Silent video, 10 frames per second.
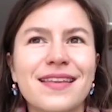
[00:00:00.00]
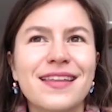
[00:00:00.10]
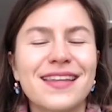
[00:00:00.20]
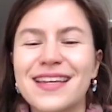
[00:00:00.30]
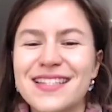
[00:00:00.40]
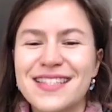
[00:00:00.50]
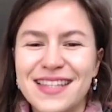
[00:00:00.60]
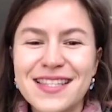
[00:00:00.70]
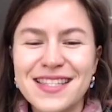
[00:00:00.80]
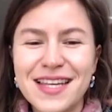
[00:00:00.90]
yes,
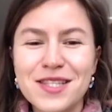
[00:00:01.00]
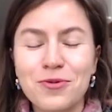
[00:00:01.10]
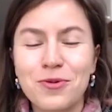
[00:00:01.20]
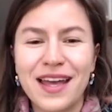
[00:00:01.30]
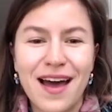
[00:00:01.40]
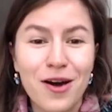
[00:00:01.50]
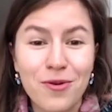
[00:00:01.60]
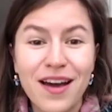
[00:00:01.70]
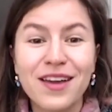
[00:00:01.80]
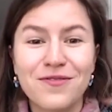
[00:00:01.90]
that's the way how
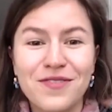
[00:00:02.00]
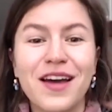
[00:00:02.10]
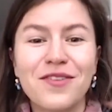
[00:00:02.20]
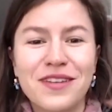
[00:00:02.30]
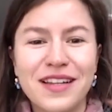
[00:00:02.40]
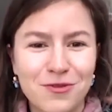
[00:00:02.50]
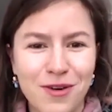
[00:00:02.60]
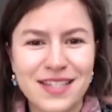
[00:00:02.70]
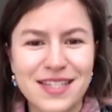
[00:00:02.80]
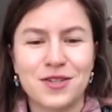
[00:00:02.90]
I feel
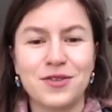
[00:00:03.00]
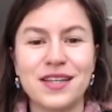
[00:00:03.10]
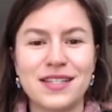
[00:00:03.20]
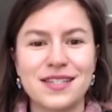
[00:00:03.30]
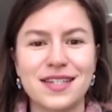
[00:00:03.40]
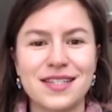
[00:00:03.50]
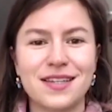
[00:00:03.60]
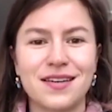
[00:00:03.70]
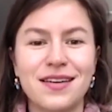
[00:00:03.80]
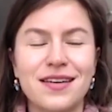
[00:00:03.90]
gratitude. It's just
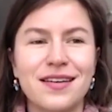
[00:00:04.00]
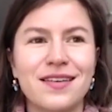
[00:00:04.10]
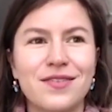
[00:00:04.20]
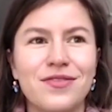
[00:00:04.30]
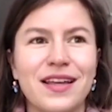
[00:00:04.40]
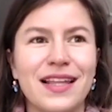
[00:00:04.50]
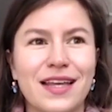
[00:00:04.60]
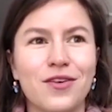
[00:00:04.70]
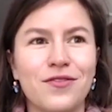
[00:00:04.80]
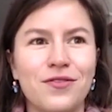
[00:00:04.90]
a
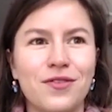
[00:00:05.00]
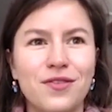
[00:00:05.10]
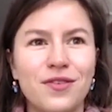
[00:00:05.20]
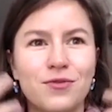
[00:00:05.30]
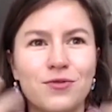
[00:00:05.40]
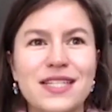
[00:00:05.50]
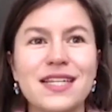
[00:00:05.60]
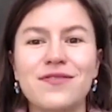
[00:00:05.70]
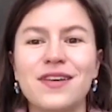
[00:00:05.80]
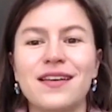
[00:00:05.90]
feeling of
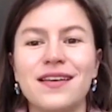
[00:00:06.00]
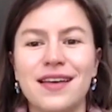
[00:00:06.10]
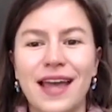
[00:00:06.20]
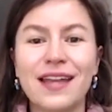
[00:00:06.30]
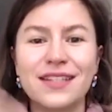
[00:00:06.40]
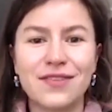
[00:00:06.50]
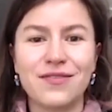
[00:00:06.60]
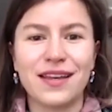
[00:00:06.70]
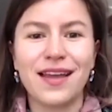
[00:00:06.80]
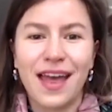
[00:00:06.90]
receiving and
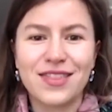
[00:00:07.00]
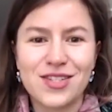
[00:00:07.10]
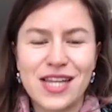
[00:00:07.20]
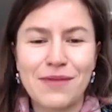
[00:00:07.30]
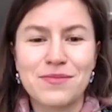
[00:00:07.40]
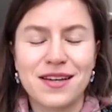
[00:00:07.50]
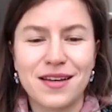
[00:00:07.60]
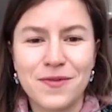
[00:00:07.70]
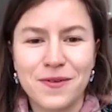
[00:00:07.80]
giving at the same time.